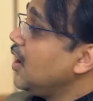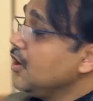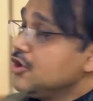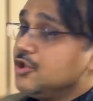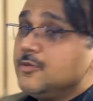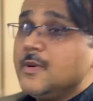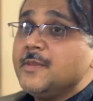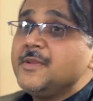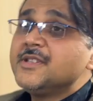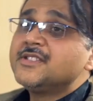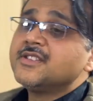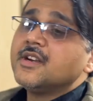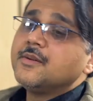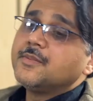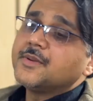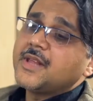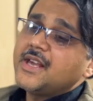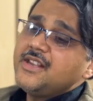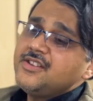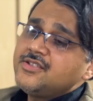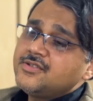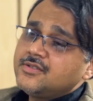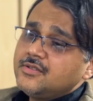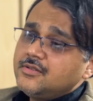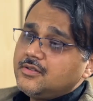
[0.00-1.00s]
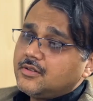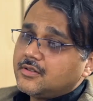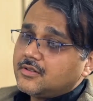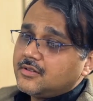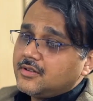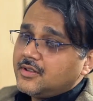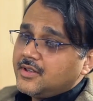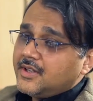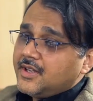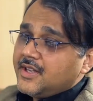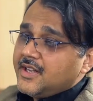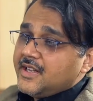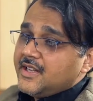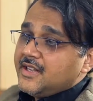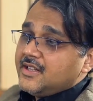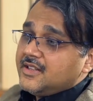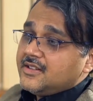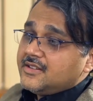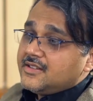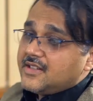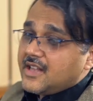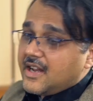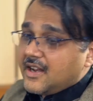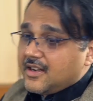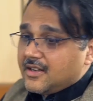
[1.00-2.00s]
You may be surprised to know
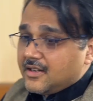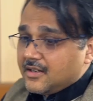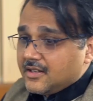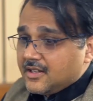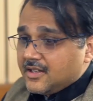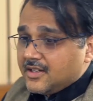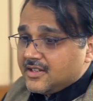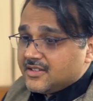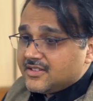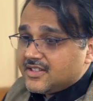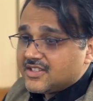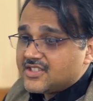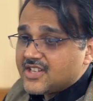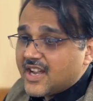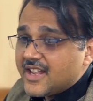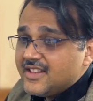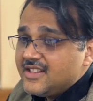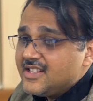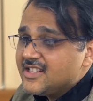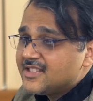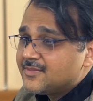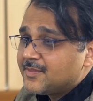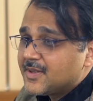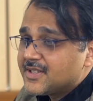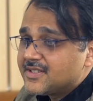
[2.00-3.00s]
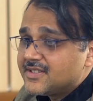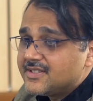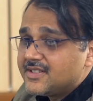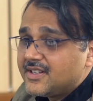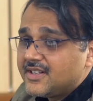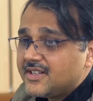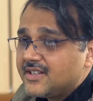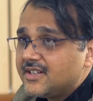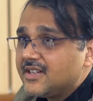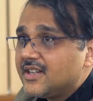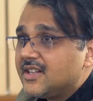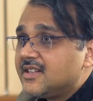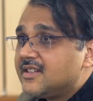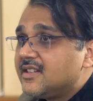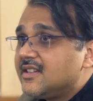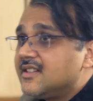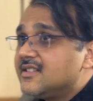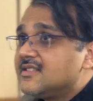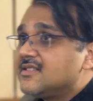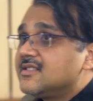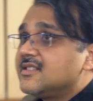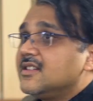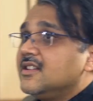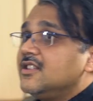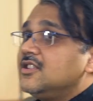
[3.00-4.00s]
that the Chinese president in
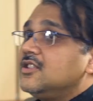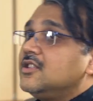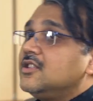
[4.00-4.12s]
his